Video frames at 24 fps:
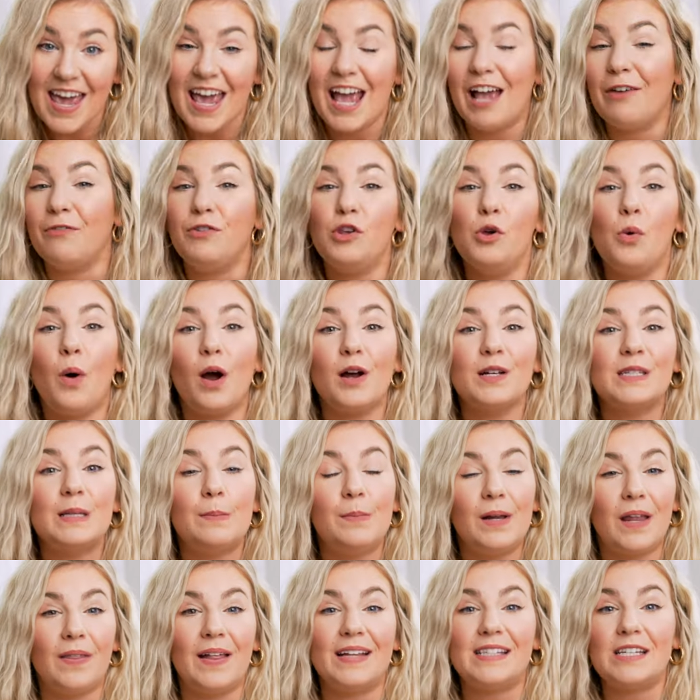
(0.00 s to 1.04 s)
If you are
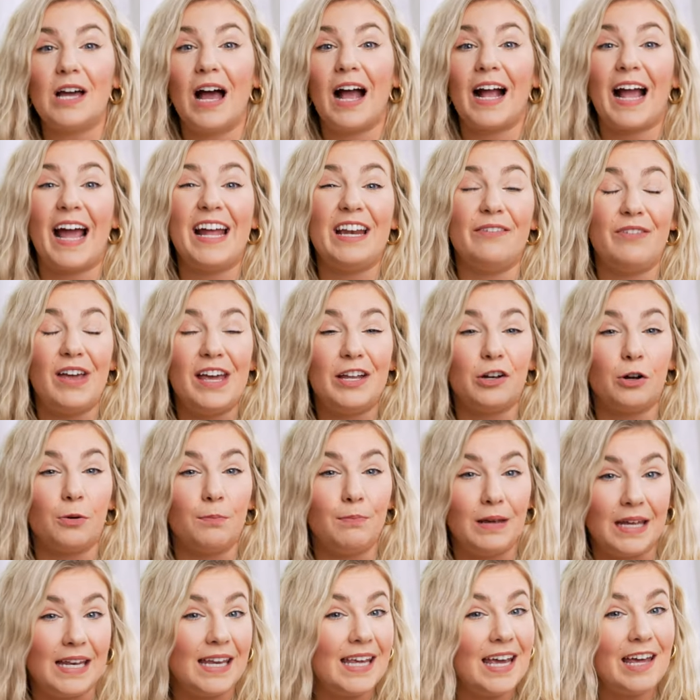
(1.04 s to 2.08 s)
somebody that's kind of
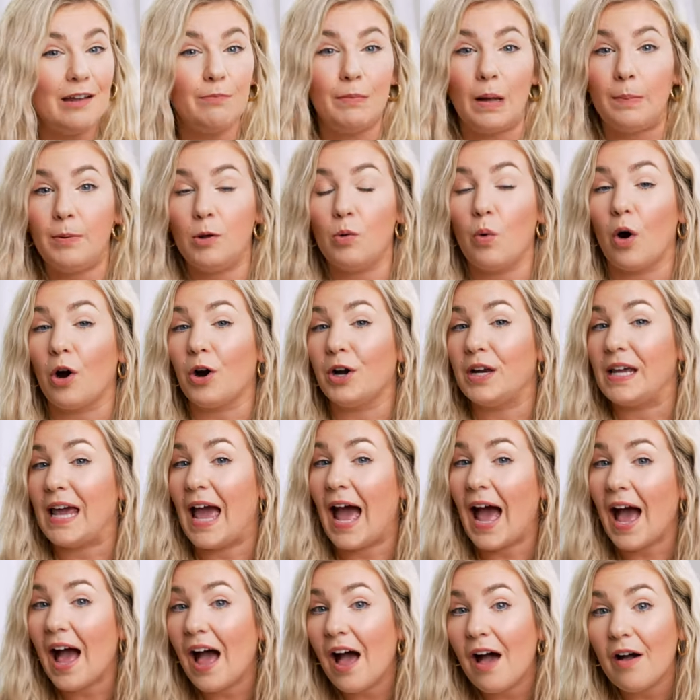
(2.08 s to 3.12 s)
intermediate, maybe you already
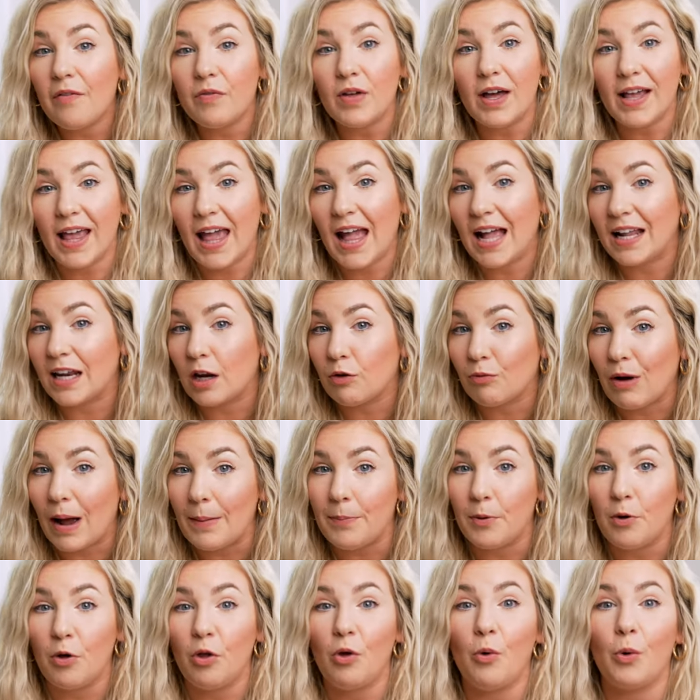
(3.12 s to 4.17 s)
have a Canon
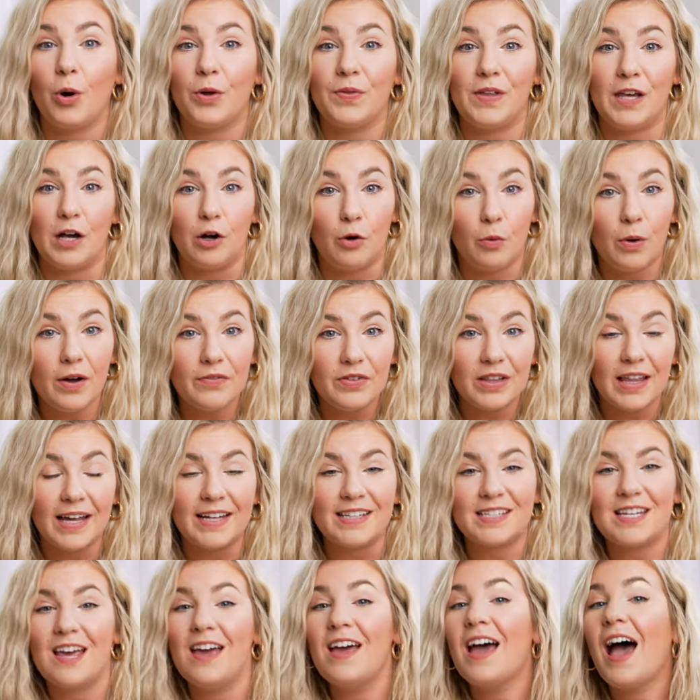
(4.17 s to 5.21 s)
Rebel or the
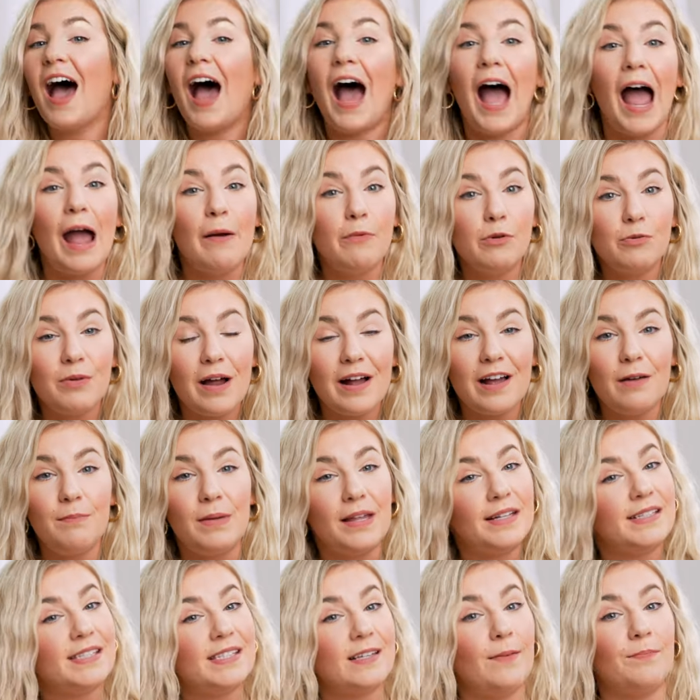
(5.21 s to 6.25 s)
equivalent, I would
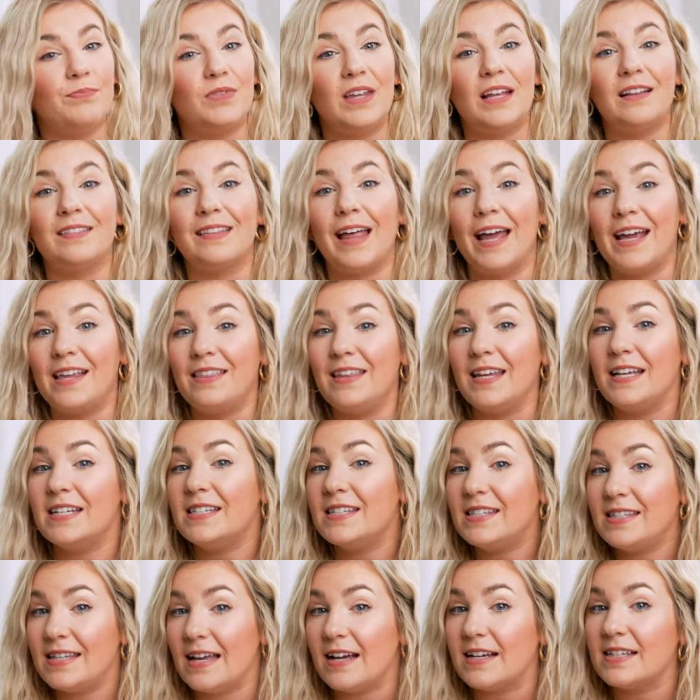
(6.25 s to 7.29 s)
recommend something like the
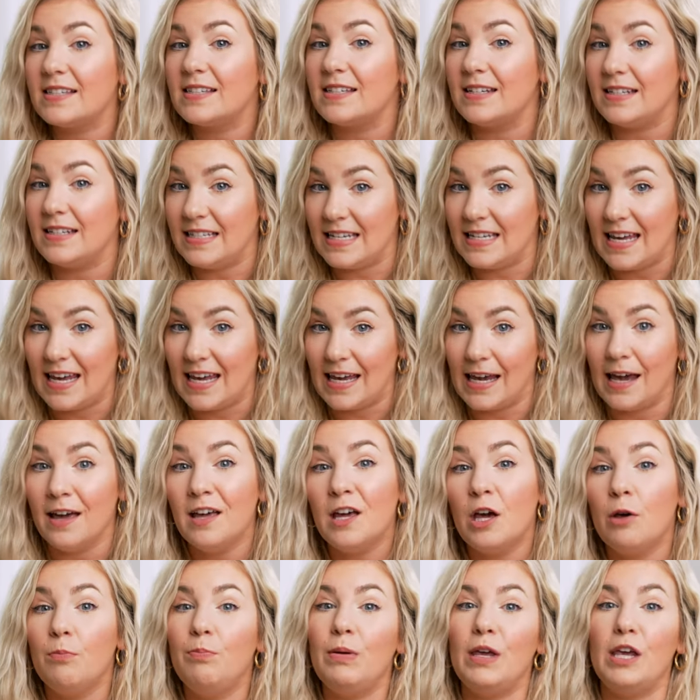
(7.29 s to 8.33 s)
6 LED
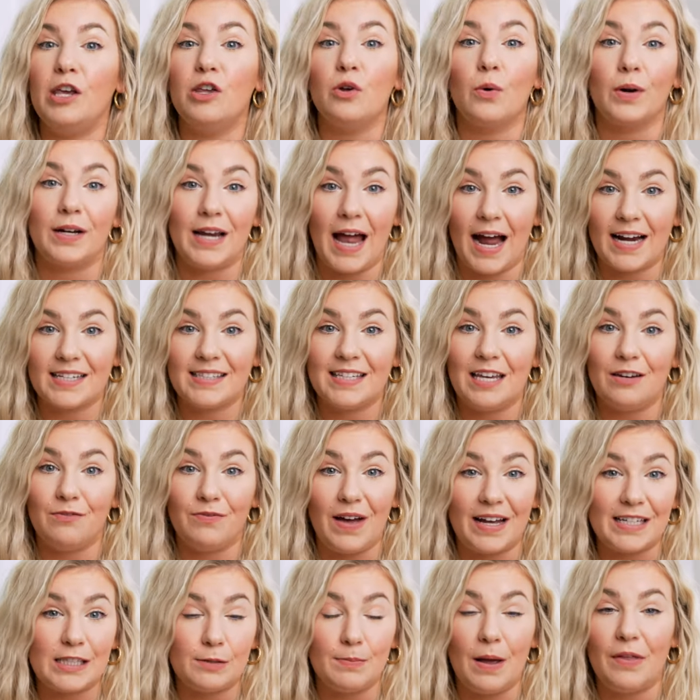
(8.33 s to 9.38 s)
be your next
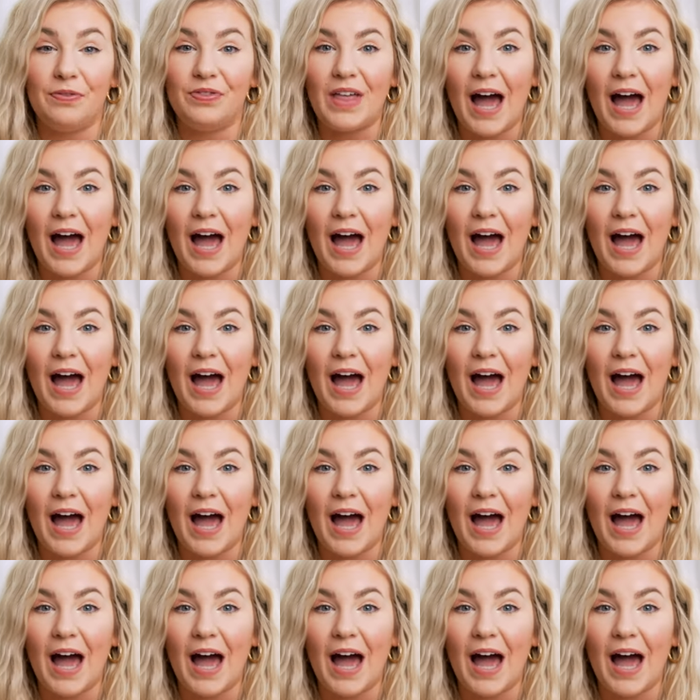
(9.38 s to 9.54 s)
investment.